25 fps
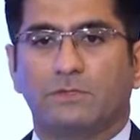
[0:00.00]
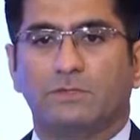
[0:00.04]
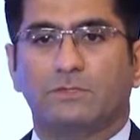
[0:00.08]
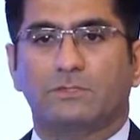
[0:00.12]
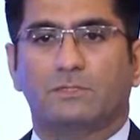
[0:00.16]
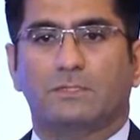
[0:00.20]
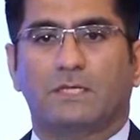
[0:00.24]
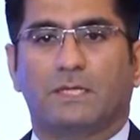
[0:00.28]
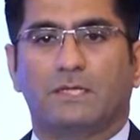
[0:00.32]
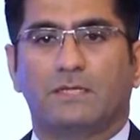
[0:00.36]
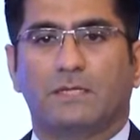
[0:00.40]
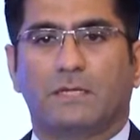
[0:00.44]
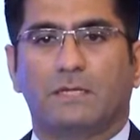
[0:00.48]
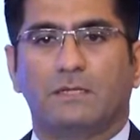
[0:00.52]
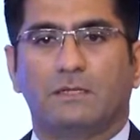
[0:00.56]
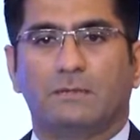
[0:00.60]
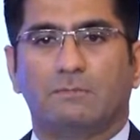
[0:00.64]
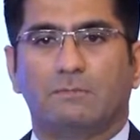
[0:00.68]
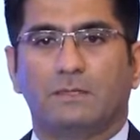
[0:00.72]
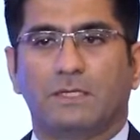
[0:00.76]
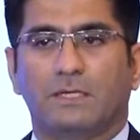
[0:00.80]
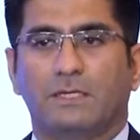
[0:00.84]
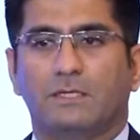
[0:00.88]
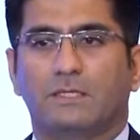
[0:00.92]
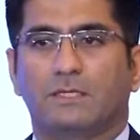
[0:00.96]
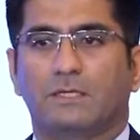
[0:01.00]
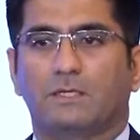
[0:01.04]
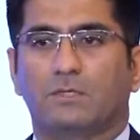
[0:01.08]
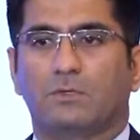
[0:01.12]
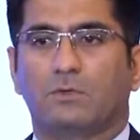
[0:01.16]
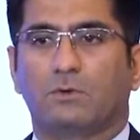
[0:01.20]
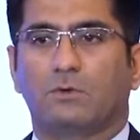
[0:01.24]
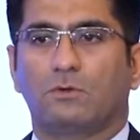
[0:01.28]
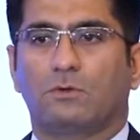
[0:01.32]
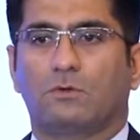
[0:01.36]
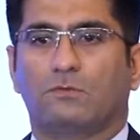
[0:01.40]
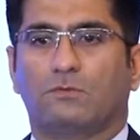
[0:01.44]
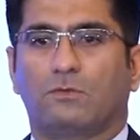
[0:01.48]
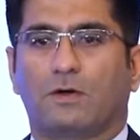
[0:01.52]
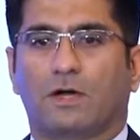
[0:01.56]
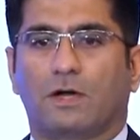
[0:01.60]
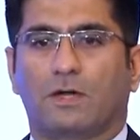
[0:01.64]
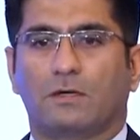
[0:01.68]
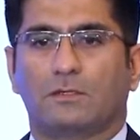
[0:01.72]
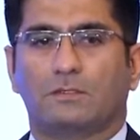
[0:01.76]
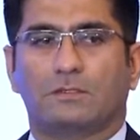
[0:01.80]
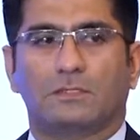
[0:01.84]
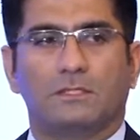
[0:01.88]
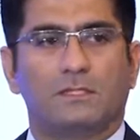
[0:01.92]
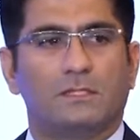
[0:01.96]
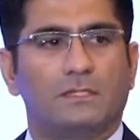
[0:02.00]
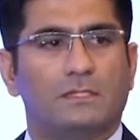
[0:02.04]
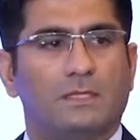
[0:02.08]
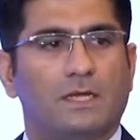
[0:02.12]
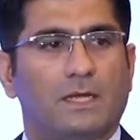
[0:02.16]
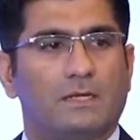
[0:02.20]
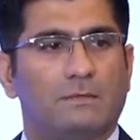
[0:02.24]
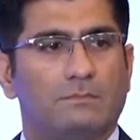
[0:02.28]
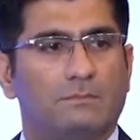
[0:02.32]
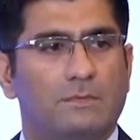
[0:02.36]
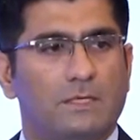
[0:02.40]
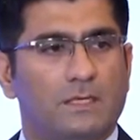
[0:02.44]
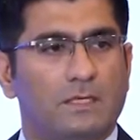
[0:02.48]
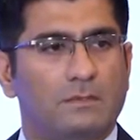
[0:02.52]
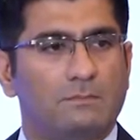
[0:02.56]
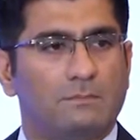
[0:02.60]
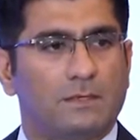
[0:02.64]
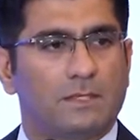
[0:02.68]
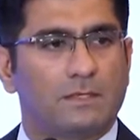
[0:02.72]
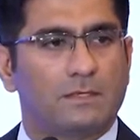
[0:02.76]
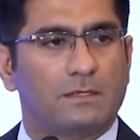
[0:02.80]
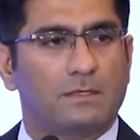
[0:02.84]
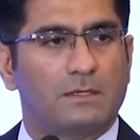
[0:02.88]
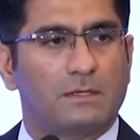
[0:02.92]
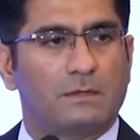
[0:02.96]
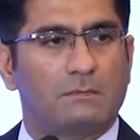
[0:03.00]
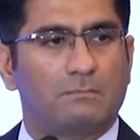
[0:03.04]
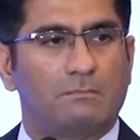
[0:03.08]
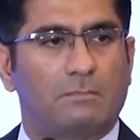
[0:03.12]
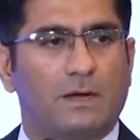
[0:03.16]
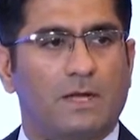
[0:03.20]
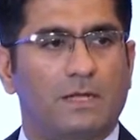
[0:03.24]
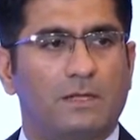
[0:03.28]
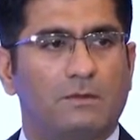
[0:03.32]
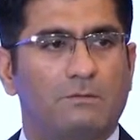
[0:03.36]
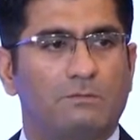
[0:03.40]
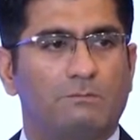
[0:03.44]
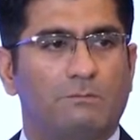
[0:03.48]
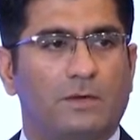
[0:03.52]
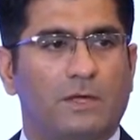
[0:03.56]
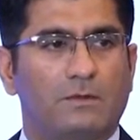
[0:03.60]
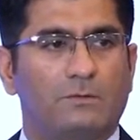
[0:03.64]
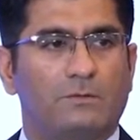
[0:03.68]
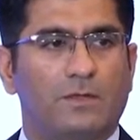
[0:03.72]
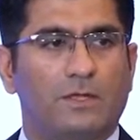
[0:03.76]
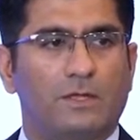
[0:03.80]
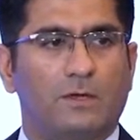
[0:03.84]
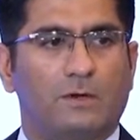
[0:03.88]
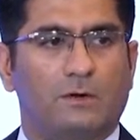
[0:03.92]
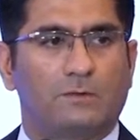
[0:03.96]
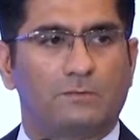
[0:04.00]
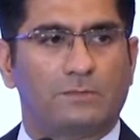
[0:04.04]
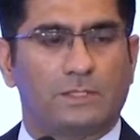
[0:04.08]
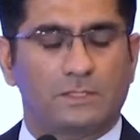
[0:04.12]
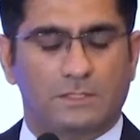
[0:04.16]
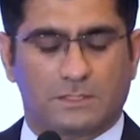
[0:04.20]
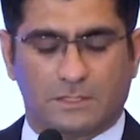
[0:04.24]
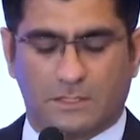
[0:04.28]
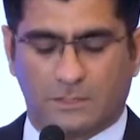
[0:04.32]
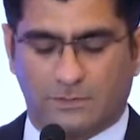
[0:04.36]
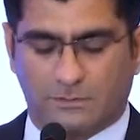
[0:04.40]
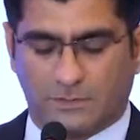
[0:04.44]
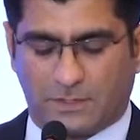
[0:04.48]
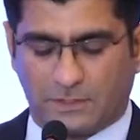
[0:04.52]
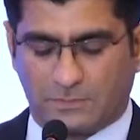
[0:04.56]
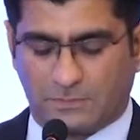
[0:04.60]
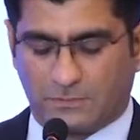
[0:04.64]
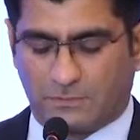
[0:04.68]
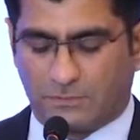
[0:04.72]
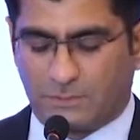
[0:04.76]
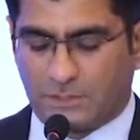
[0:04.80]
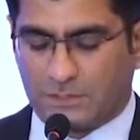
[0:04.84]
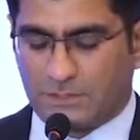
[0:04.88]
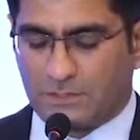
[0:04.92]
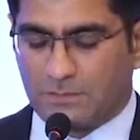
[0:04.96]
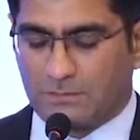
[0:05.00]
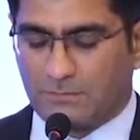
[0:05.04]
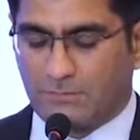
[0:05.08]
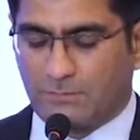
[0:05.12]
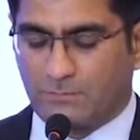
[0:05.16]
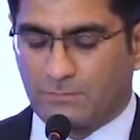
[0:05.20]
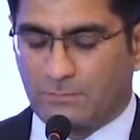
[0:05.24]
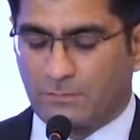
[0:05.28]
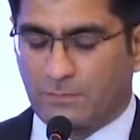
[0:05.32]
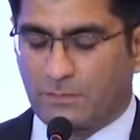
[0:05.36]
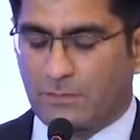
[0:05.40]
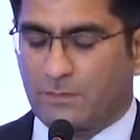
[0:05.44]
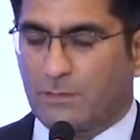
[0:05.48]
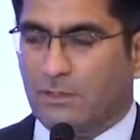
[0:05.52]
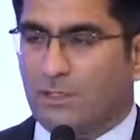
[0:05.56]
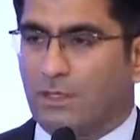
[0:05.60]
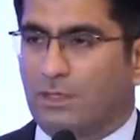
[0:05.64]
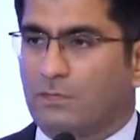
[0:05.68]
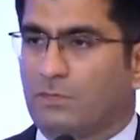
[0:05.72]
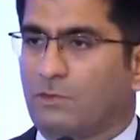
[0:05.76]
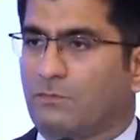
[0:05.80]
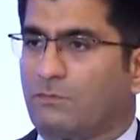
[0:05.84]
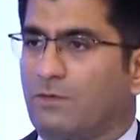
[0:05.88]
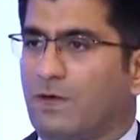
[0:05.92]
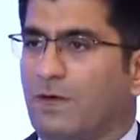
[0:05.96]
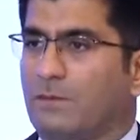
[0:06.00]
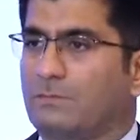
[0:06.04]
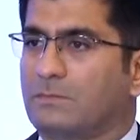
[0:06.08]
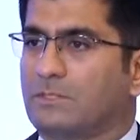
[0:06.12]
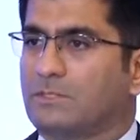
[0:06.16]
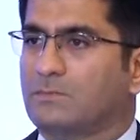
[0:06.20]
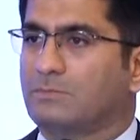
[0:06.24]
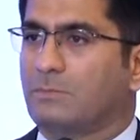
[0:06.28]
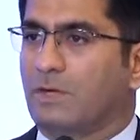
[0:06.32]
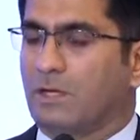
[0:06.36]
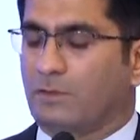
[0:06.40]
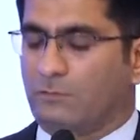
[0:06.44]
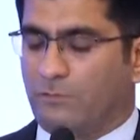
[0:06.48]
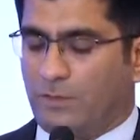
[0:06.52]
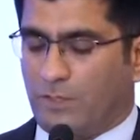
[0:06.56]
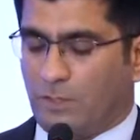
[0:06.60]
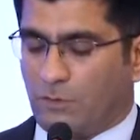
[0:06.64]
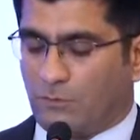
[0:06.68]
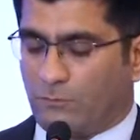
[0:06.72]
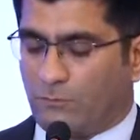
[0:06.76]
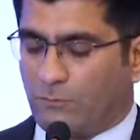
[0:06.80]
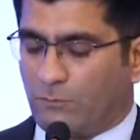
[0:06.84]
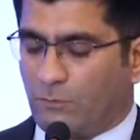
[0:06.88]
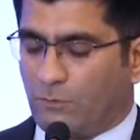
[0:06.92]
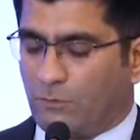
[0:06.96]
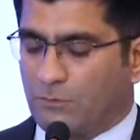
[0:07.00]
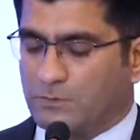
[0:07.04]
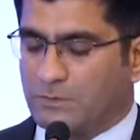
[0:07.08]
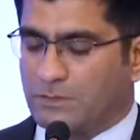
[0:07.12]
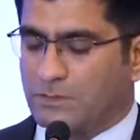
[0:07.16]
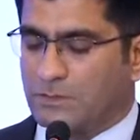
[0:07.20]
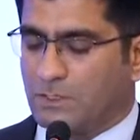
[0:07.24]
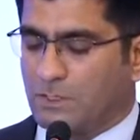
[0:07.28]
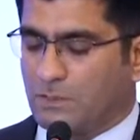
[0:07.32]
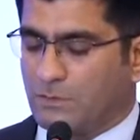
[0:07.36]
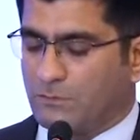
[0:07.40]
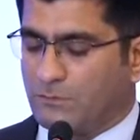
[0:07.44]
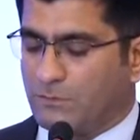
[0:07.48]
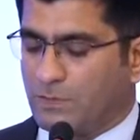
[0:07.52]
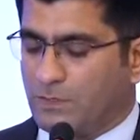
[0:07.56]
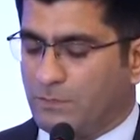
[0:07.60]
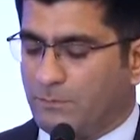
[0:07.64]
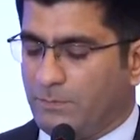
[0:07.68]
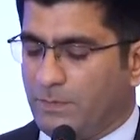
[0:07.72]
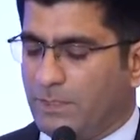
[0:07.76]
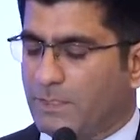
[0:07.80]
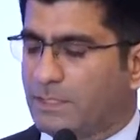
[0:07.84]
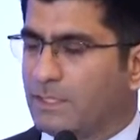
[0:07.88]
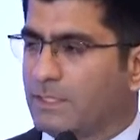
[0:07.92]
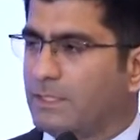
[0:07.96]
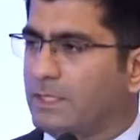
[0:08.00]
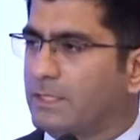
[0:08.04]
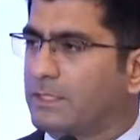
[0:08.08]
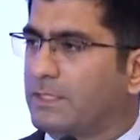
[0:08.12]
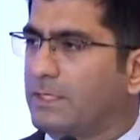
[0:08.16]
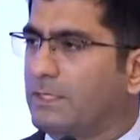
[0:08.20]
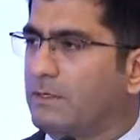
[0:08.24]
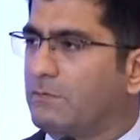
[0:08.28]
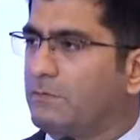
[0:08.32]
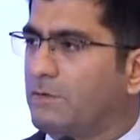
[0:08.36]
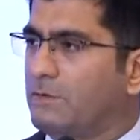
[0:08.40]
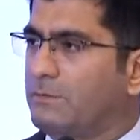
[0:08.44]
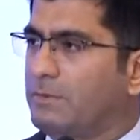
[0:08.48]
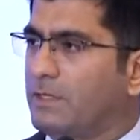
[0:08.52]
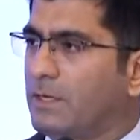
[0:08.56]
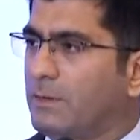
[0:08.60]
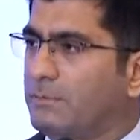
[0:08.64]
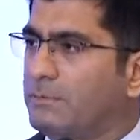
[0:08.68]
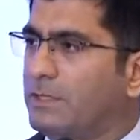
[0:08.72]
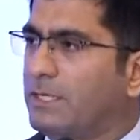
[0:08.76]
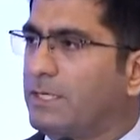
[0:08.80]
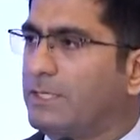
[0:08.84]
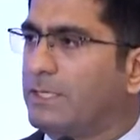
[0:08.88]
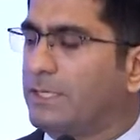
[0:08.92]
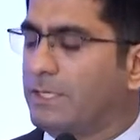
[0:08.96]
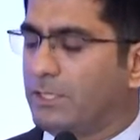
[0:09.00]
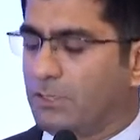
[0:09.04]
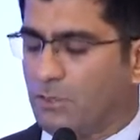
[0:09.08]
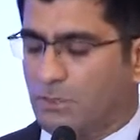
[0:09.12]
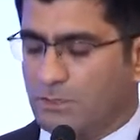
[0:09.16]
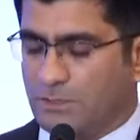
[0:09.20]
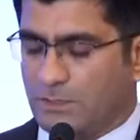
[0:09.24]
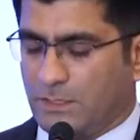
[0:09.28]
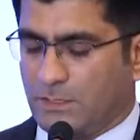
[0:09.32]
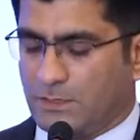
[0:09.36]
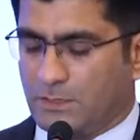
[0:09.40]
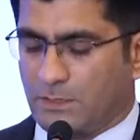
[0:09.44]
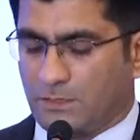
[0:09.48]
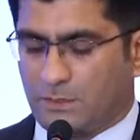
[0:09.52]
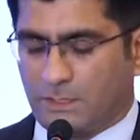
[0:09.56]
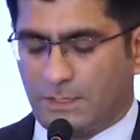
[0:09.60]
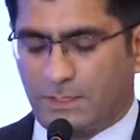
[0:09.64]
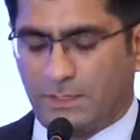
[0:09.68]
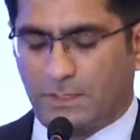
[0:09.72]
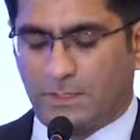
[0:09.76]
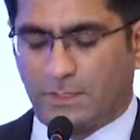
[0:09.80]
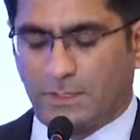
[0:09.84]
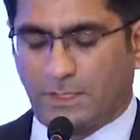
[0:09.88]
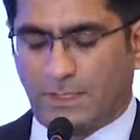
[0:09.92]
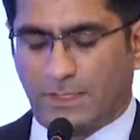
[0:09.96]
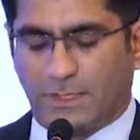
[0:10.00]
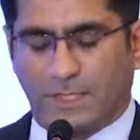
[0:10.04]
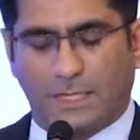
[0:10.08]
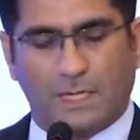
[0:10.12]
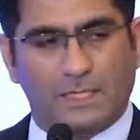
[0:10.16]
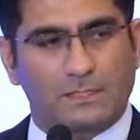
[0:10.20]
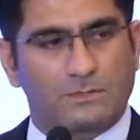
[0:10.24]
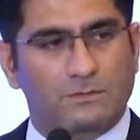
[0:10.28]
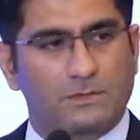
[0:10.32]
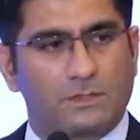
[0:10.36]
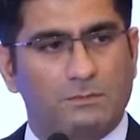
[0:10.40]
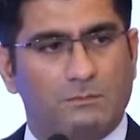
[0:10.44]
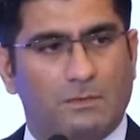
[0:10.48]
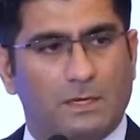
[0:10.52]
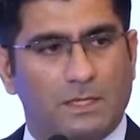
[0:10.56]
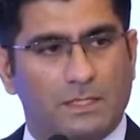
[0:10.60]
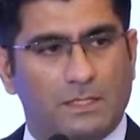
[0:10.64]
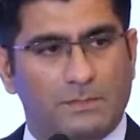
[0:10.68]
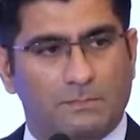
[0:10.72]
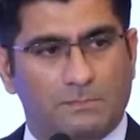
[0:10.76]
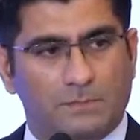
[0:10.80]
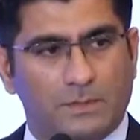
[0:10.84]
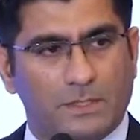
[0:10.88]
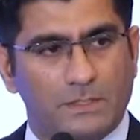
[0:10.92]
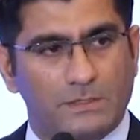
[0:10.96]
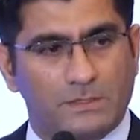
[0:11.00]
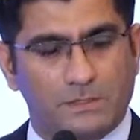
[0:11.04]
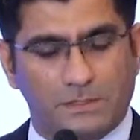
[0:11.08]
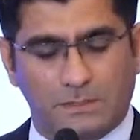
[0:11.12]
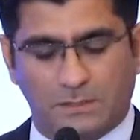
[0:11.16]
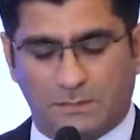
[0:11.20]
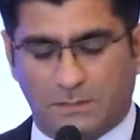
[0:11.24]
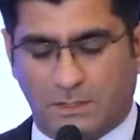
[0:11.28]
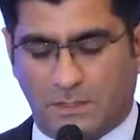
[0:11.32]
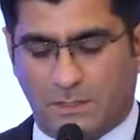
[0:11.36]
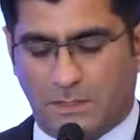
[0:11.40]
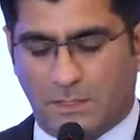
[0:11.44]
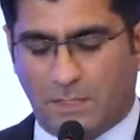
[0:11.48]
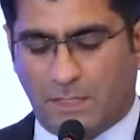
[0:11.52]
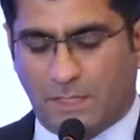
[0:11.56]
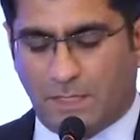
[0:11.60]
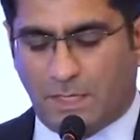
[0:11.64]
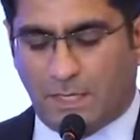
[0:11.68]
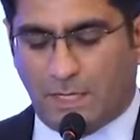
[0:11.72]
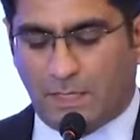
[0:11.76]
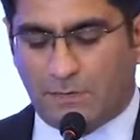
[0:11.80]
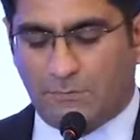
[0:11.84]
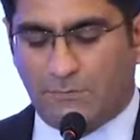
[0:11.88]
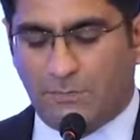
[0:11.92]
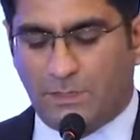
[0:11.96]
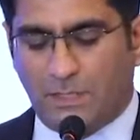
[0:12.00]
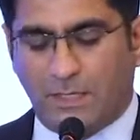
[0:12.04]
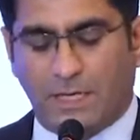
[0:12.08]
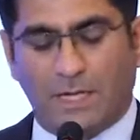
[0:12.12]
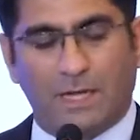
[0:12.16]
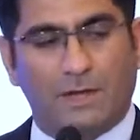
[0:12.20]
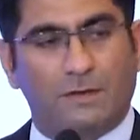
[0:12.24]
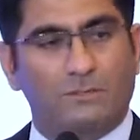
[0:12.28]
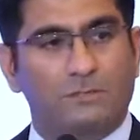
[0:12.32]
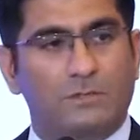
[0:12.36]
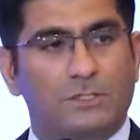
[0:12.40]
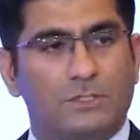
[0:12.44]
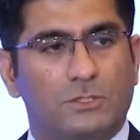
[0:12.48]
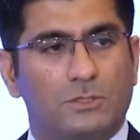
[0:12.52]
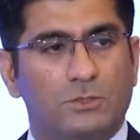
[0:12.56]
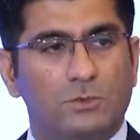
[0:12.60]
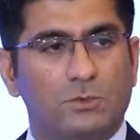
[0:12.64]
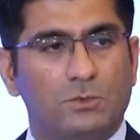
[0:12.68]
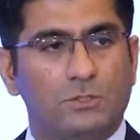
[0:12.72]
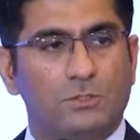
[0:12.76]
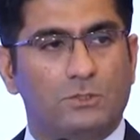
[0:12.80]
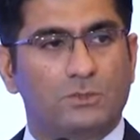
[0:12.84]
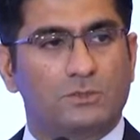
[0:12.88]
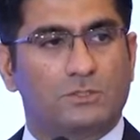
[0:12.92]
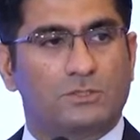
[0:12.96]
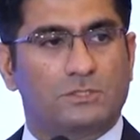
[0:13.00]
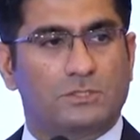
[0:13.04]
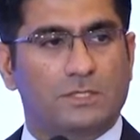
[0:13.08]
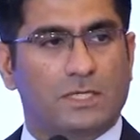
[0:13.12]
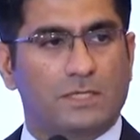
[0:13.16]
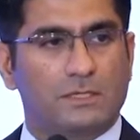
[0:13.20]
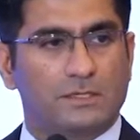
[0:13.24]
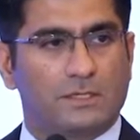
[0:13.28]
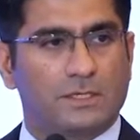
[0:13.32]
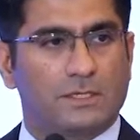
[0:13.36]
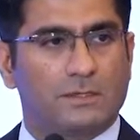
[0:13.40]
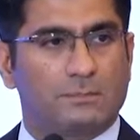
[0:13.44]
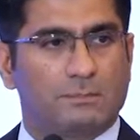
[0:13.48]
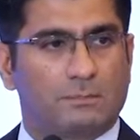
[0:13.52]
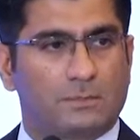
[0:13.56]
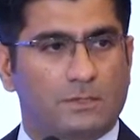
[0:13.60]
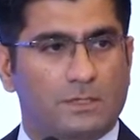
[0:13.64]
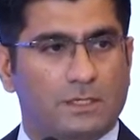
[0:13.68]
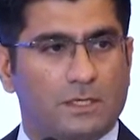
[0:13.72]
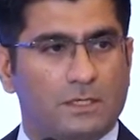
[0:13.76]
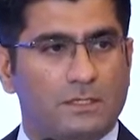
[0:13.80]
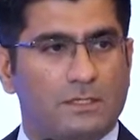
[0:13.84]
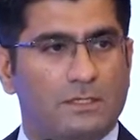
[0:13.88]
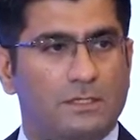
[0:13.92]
and eliminate the role of aarti and middlemen by way of digital transformation. The farmers by way of phones will be updated on the current and actual market prices, and will have the tool to sell their product,